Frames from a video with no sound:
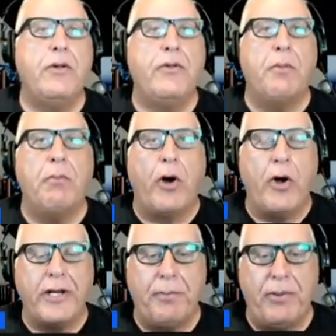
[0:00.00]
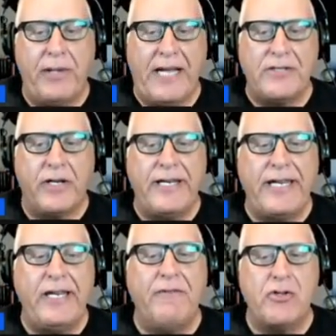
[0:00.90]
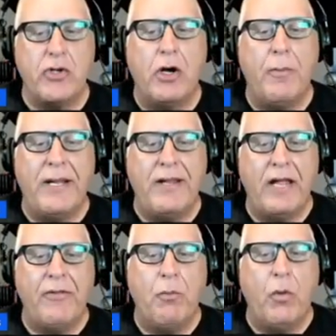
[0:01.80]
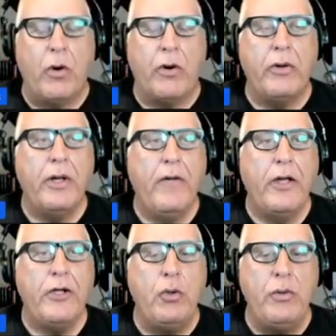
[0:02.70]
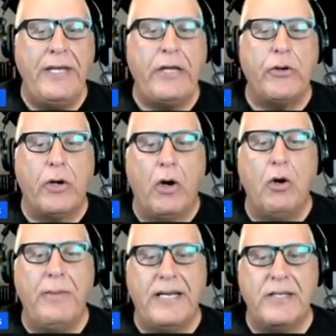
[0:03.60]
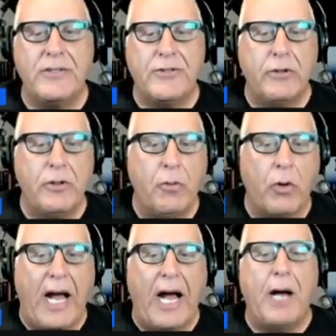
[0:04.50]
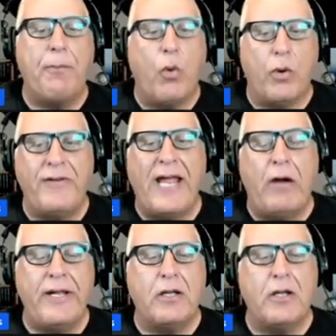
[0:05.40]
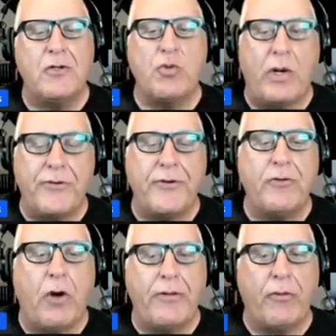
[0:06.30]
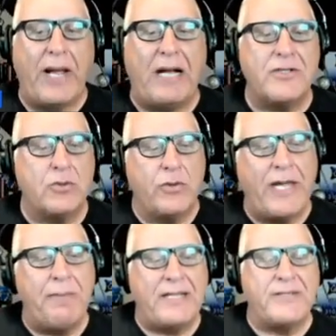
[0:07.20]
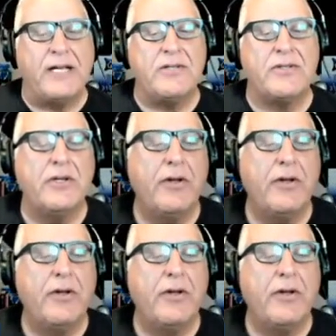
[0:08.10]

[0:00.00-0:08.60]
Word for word: the marketplace on any individual home, and and the more unique your home is, the more up or down it goes relative to all the other houses. Well, that makes sense.